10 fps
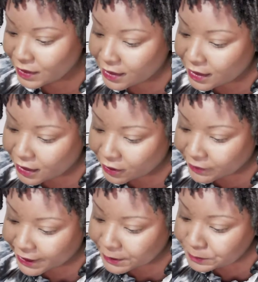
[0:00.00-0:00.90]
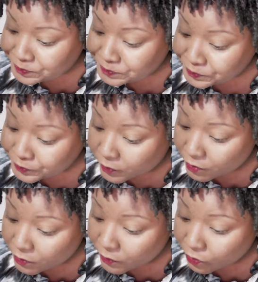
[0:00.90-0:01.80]
All right.
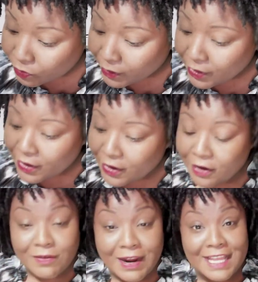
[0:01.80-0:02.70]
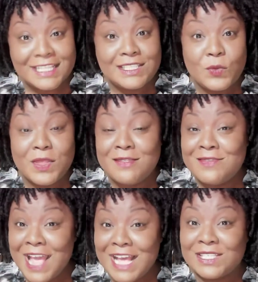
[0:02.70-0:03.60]
All right. So the
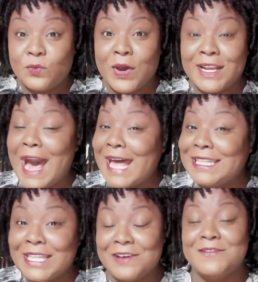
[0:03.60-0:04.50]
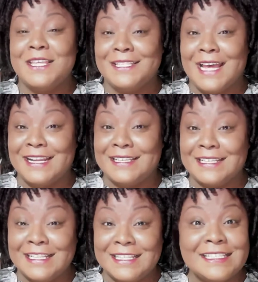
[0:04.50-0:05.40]
next one, I love this idea.
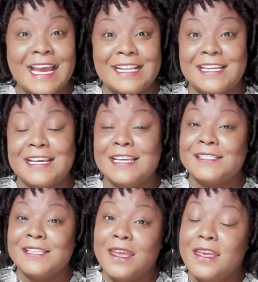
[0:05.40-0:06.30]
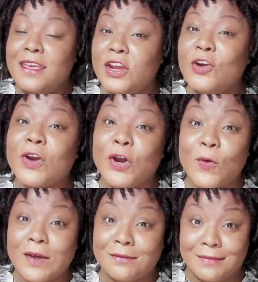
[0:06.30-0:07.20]
This idea is a hero
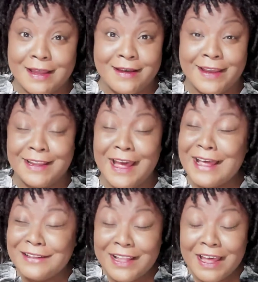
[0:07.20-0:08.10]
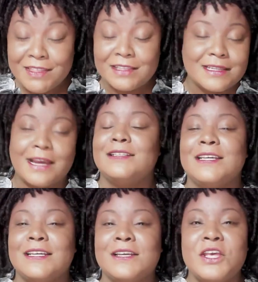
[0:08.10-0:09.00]
line. I love this idea.
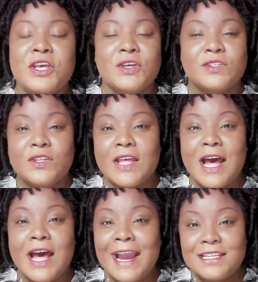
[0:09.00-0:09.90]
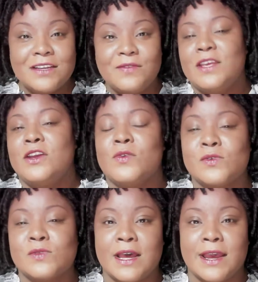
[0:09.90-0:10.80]
So the idea of a hero
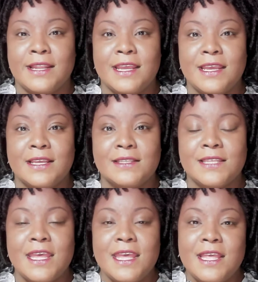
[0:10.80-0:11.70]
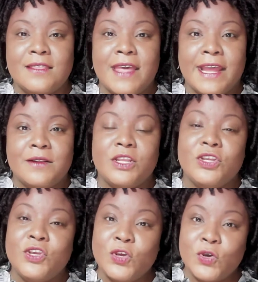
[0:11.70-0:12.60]
line is that
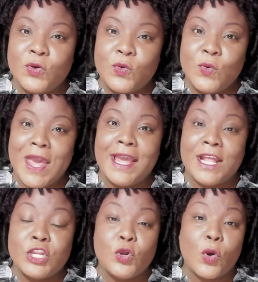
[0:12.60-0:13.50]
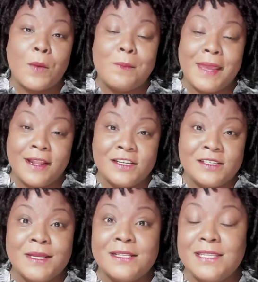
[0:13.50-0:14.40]
you and your
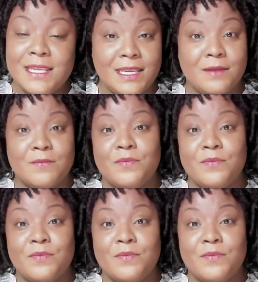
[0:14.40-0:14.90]
management team